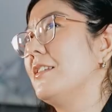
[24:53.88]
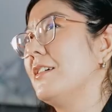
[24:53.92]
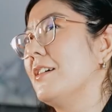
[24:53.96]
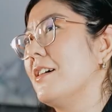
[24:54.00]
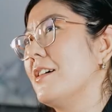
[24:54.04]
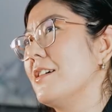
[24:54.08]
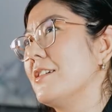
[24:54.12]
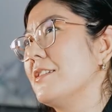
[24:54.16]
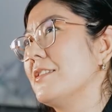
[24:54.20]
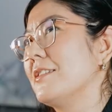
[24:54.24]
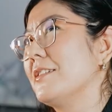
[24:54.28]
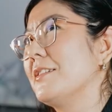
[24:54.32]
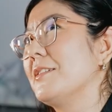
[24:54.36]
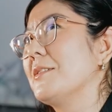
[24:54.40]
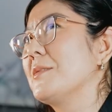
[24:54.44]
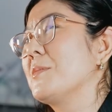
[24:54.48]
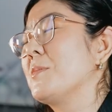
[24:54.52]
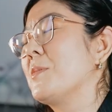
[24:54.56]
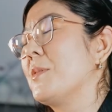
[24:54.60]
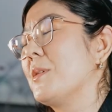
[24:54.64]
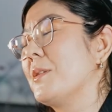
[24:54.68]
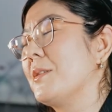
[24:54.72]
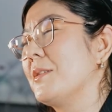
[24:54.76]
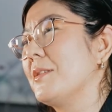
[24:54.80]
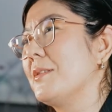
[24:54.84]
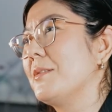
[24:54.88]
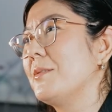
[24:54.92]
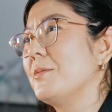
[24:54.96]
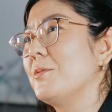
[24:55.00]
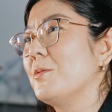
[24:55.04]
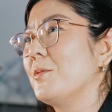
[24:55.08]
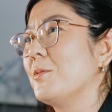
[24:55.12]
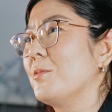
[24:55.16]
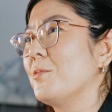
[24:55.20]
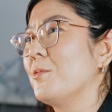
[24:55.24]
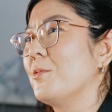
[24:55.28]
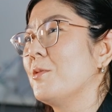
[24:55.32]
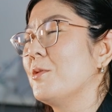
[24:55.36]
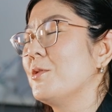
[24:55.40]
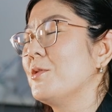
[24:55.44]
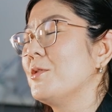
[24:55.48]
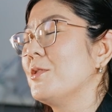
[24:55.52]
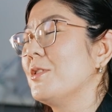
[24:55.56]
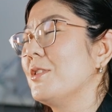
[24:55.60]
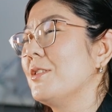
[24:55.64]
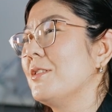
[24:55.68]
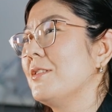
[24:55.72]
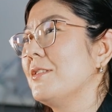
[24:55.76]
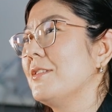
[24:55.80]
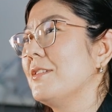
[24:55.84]
the articles, but don't watch
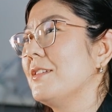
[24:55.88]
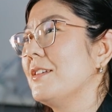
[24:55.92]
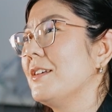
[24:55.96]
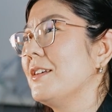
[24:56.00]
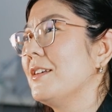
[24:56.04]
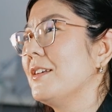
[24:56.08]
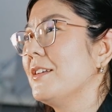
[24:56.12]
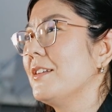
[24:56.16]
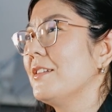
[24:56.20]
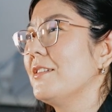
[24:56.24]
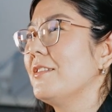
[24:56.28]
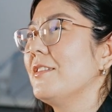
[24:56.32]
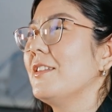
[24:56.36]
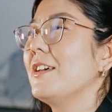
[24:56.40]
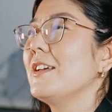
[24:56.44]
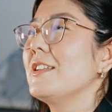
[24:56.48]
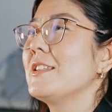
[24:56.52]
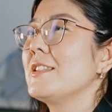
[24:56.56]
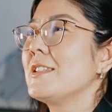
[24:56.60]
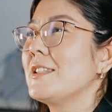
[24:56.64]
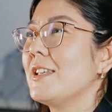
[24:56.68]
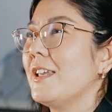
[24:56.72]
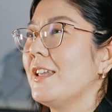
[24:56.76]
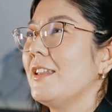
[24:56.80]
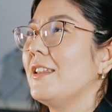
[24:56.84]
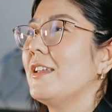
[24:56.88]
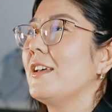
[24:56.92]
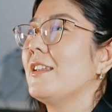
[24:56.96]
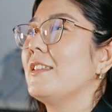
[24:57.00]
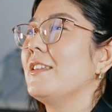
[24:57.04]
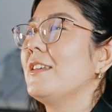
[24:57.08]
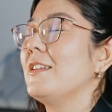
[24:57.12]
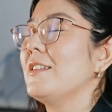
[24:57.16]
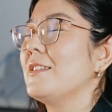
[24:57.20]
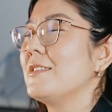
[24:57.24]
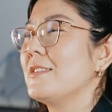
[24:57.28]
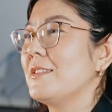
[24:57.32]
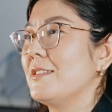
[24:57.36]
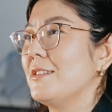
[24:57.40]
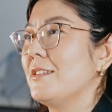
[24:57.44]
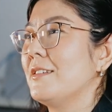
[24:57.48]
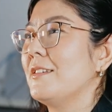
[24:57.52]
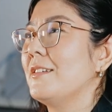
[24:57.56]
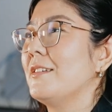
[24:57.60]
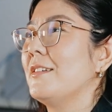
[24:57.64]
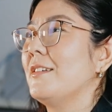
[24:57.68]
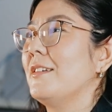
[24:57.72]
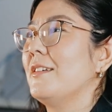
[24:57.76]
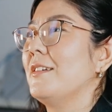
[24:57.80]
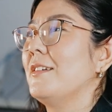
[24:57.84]
it. Let's say that it's
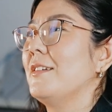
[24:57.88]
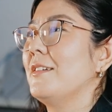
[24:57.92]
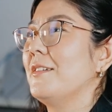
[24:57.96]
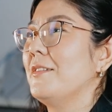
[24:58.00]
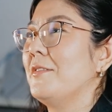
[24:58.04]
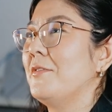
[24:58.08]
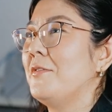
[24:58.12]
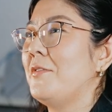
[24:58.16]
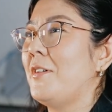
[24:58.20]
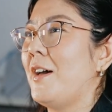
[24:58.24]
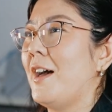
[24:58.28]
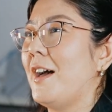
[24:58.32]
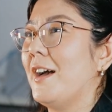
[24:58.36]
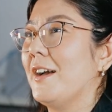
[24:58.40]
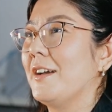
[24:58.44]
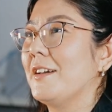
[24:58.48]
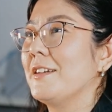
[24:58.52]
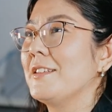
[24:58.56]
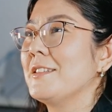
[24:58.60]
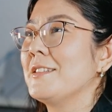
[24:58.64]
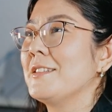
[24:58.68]
a fact.